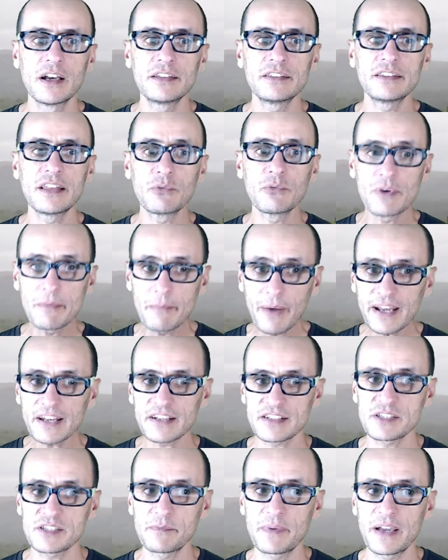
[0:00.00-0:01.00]
then we might
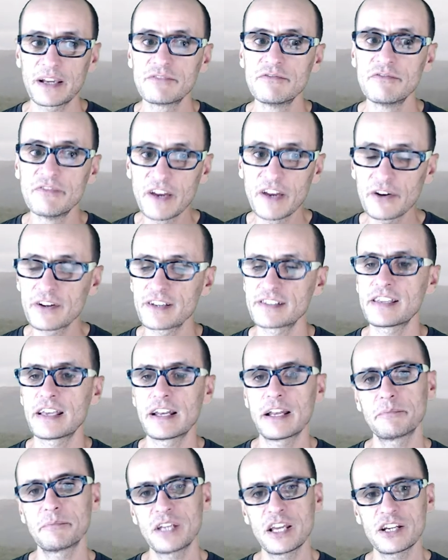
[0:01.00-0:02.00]
expect various
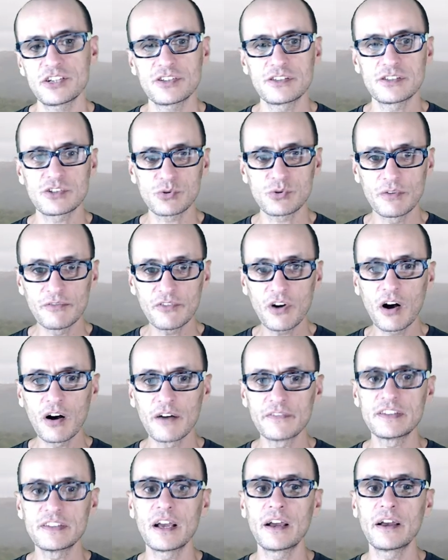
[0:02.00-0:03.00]
adaptations to
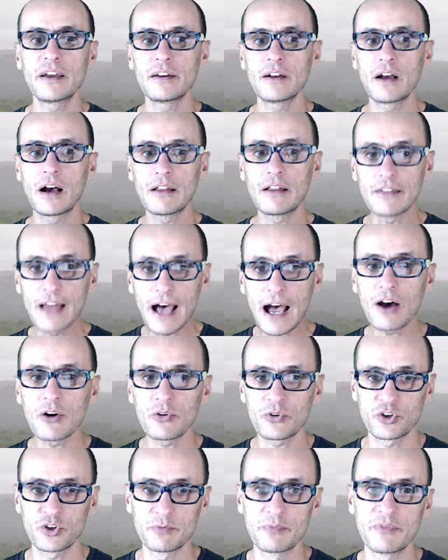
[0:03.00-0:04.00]
evolve that allow
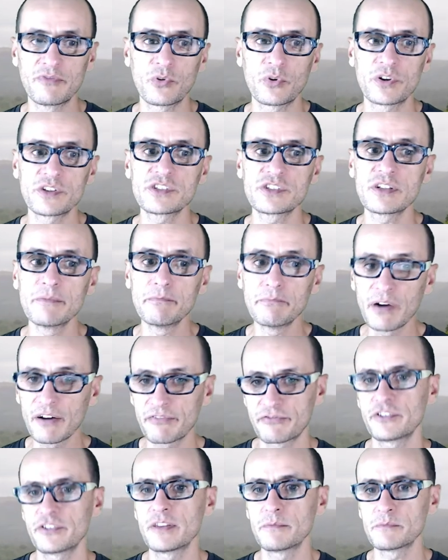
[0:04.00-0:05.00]
herbivores to
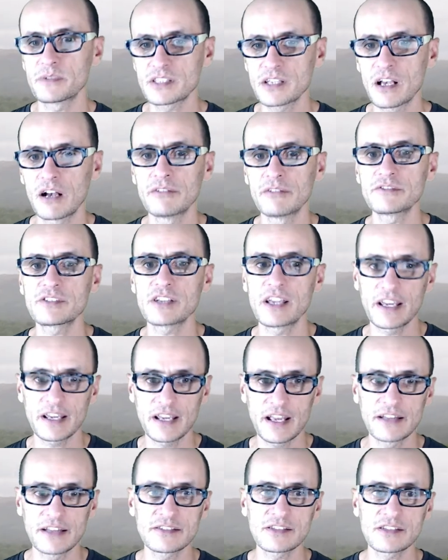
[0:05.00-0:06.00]
buffer themselves
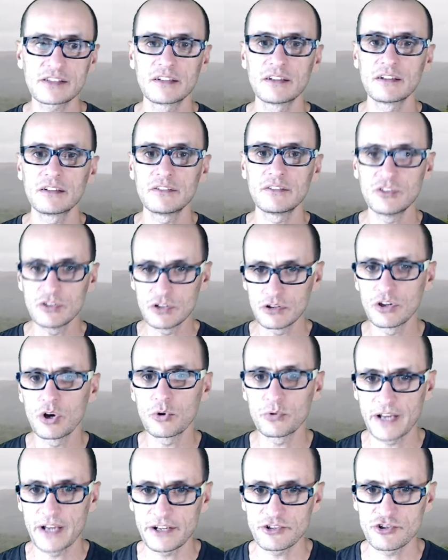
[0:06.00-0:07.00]
against low
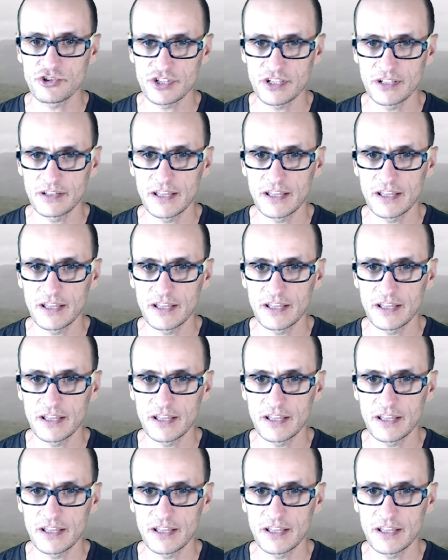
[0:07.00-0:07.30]
nitrogen